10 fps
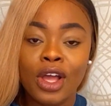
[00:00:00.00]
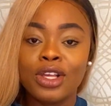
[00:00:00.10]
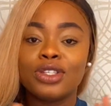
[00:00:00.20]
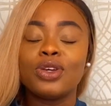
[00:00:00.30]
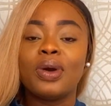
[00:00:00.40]

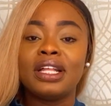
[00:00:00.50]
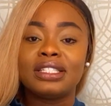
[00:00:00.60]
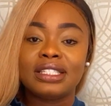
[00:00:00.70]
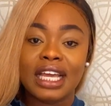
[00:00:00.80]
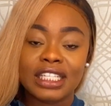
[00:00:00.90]
So in
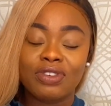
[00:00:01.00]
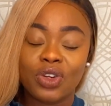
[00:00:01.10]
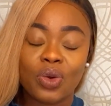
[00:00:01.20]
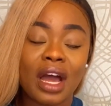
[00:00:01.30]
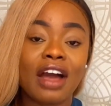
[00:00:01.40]
today's
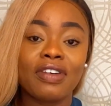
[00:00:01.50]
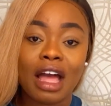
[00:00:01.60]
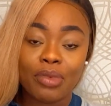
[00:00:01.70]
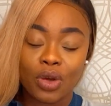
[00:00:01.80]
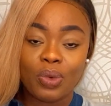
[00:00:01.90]
video, I have
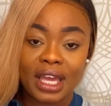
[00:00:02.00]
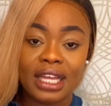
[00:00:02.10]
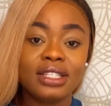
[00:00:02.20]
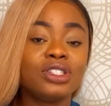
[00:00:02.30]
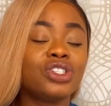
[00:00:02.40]
come your
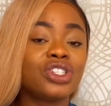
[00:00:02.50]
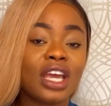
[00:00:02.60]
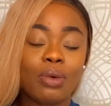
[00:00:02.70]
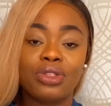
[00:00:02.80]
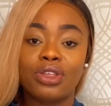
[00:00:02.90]
way to
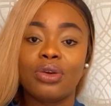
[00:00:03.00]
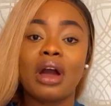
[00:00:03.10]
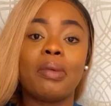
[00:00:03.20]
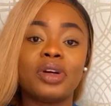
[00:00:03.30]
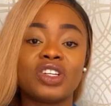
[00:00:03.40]
share with you
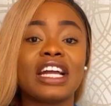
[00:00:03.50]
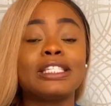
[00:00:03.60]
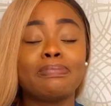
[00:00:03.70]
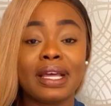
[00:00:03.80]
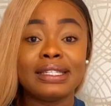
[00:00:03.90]
how much I
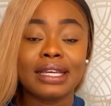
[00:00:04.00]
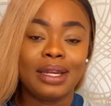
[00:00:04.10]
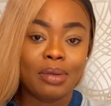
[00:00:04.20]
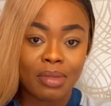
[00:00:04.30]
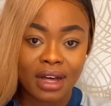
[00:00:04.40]
spend in
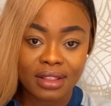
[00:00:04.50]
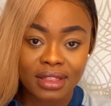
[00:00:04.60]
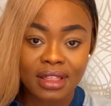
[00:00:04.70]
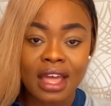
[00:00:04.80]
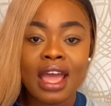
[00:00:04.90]
a month,